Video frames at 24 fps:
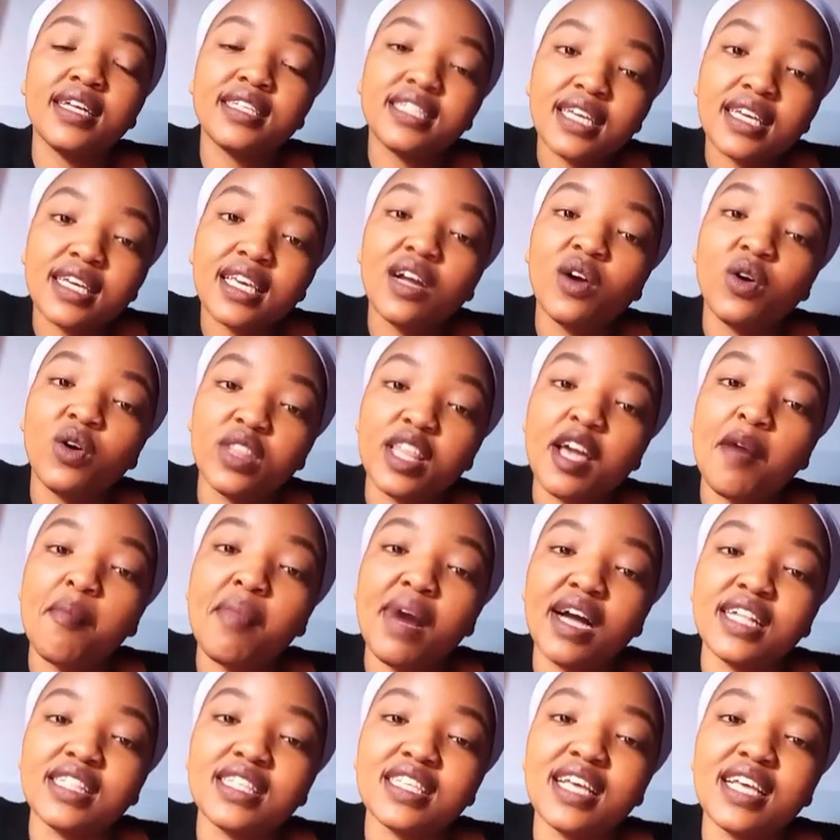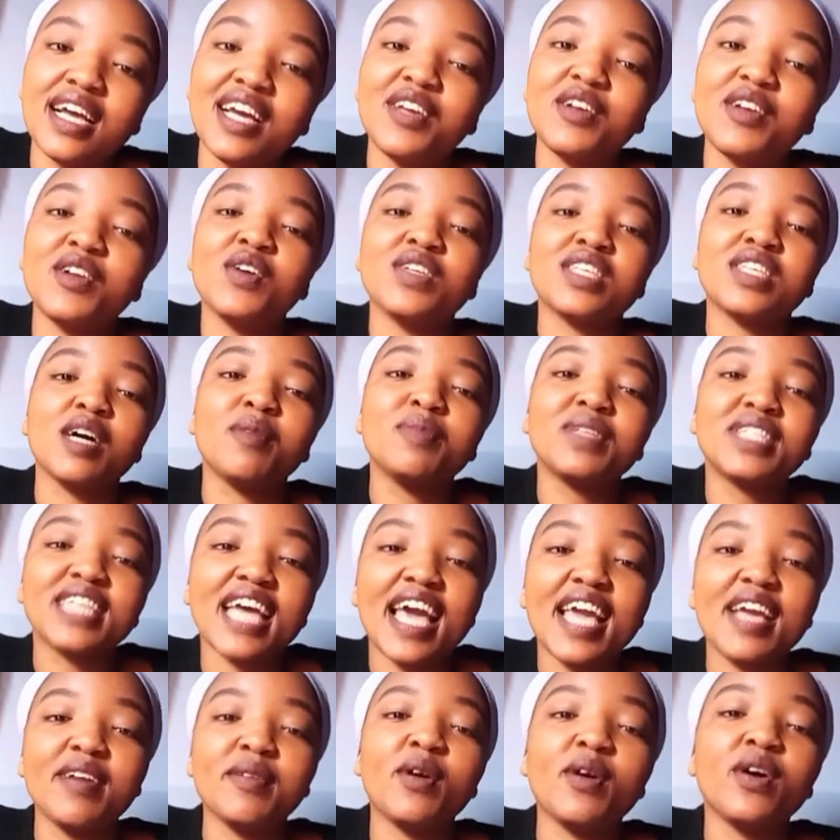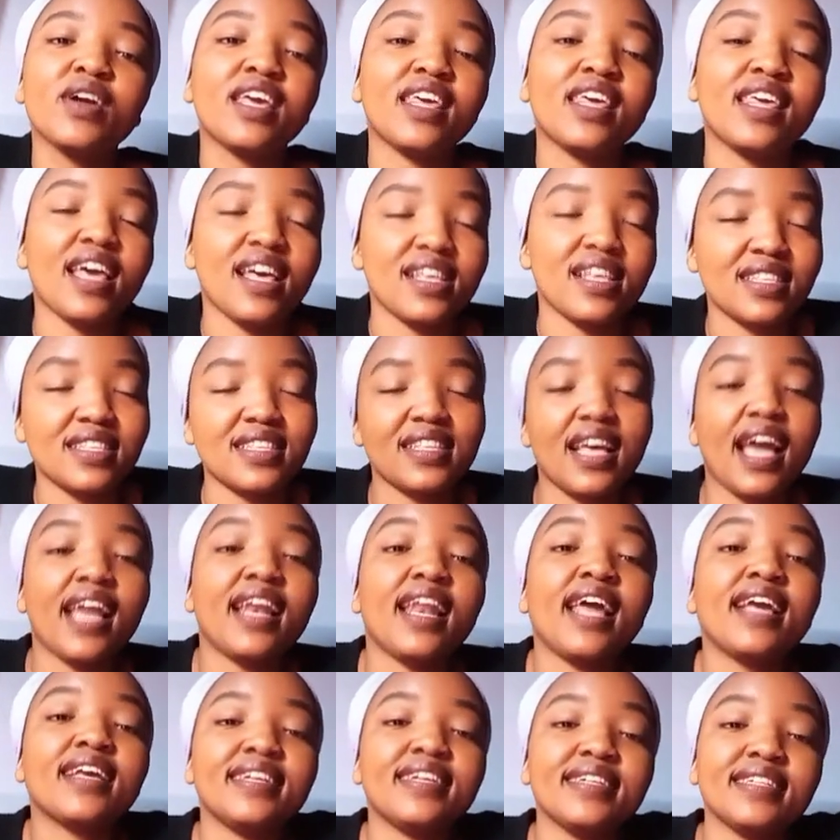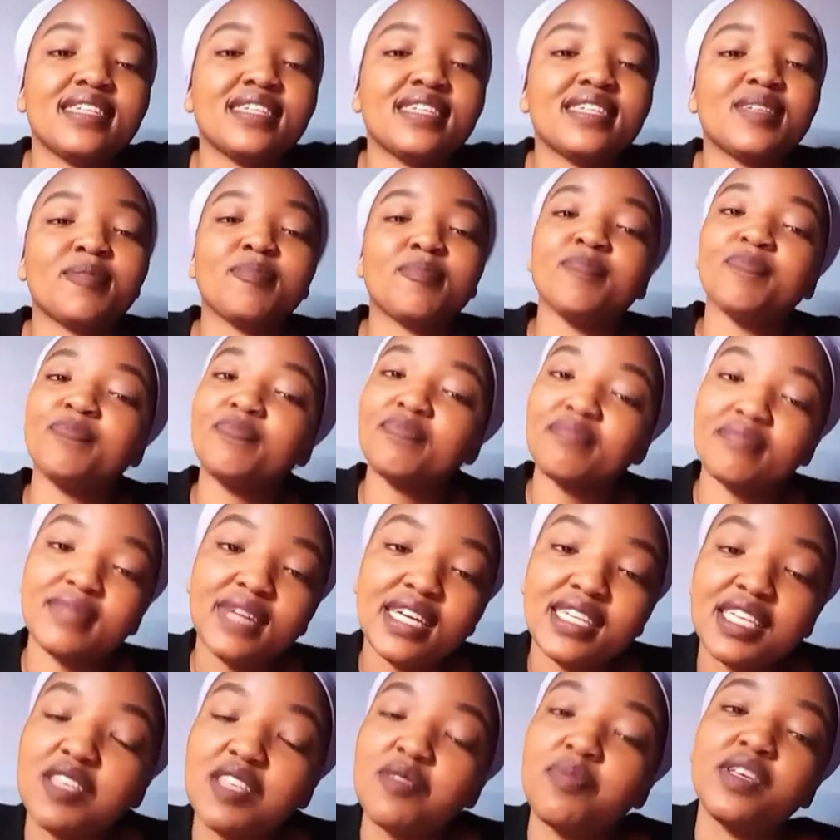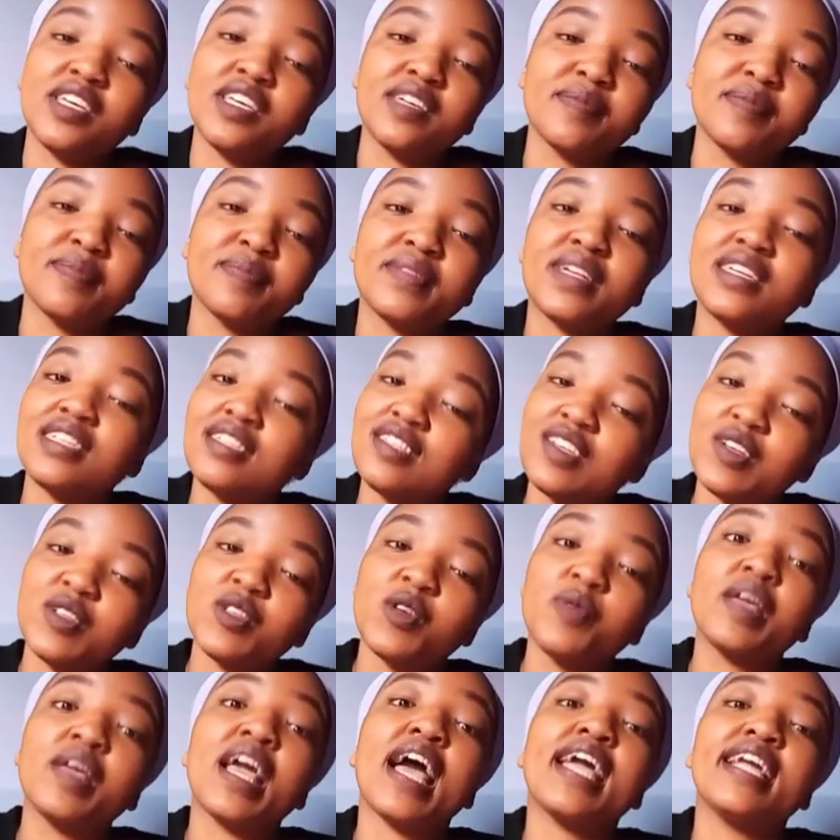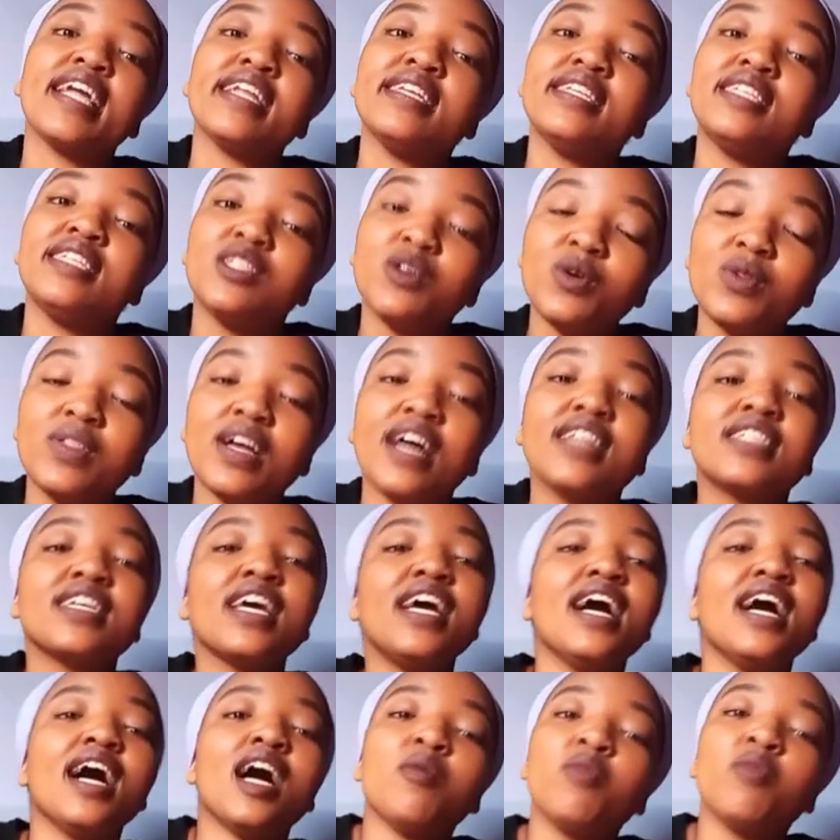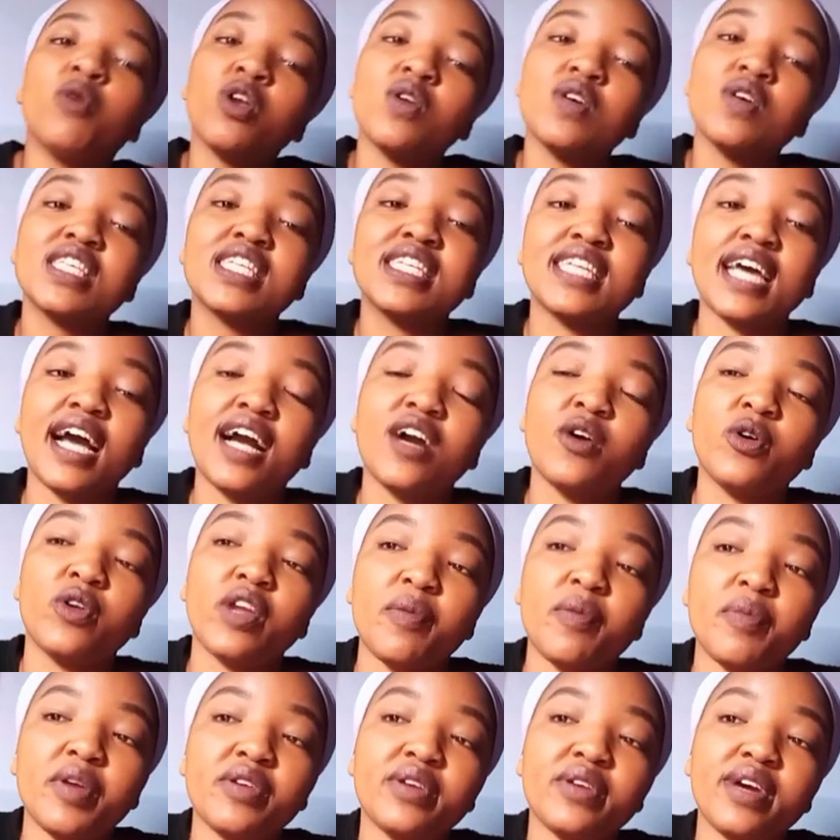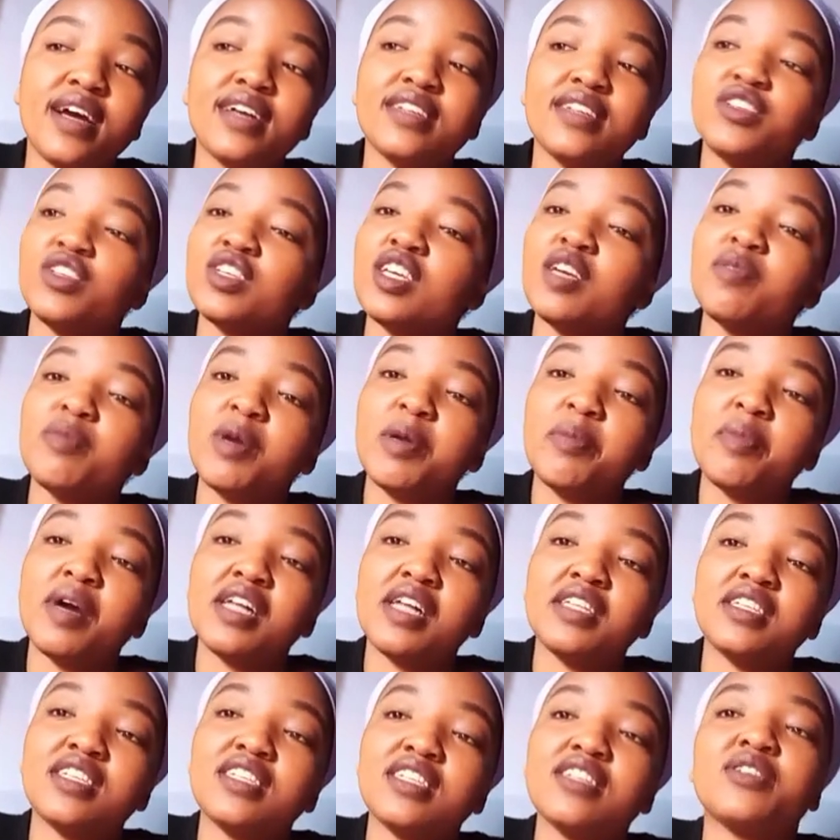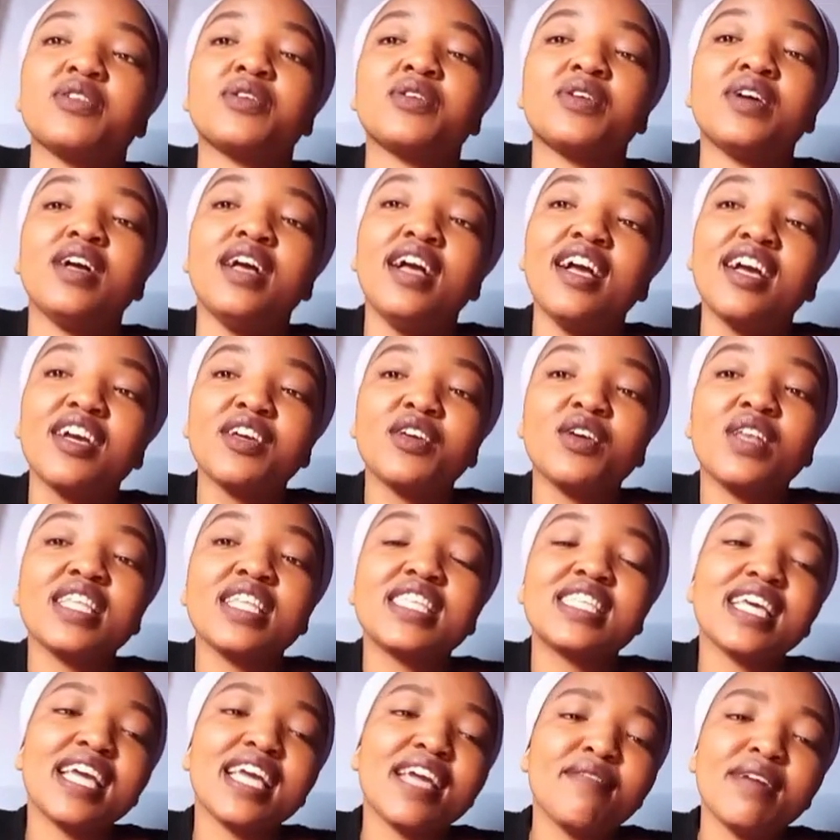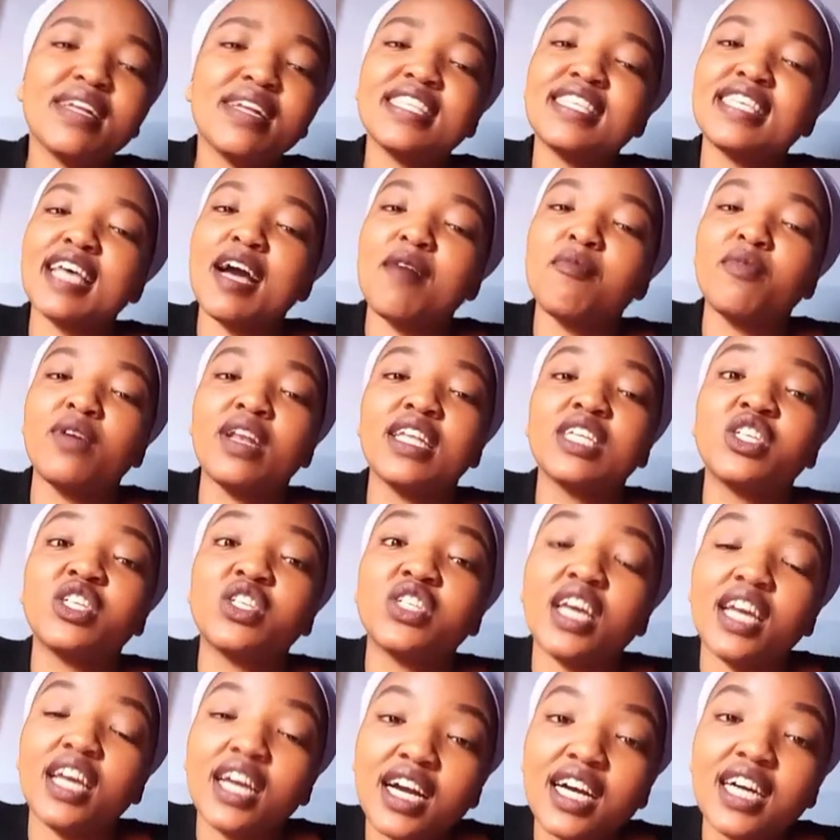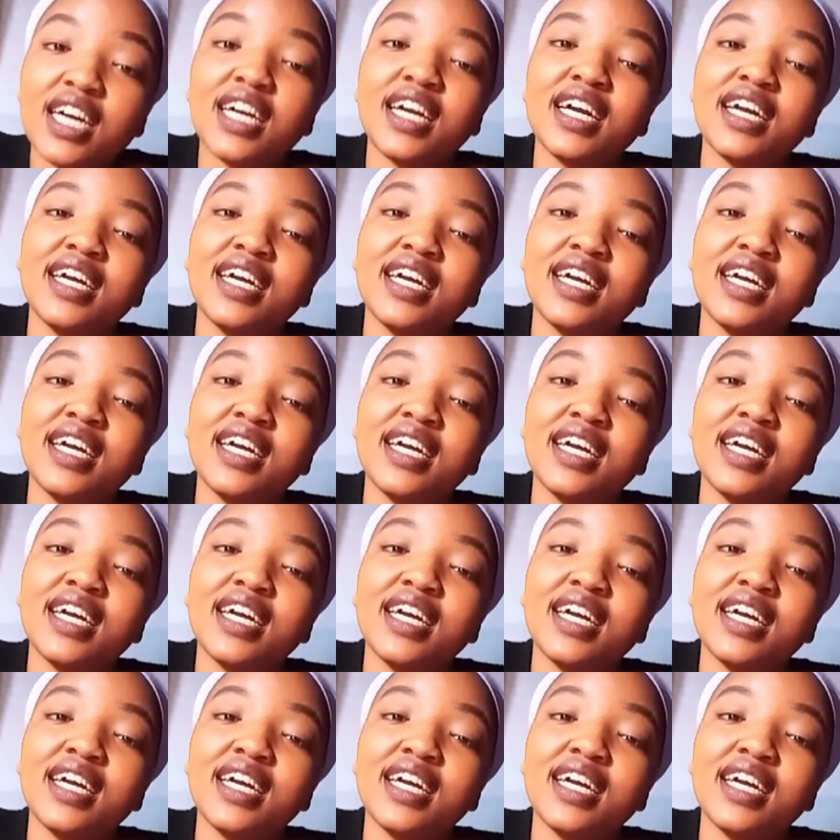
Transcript: checking on their butts, you know, sometimes, okay, yes, I like it. That is me. That is also me. I do that. I'm always stuck on a mirror checking my butt, you know. You'll see even some will shake.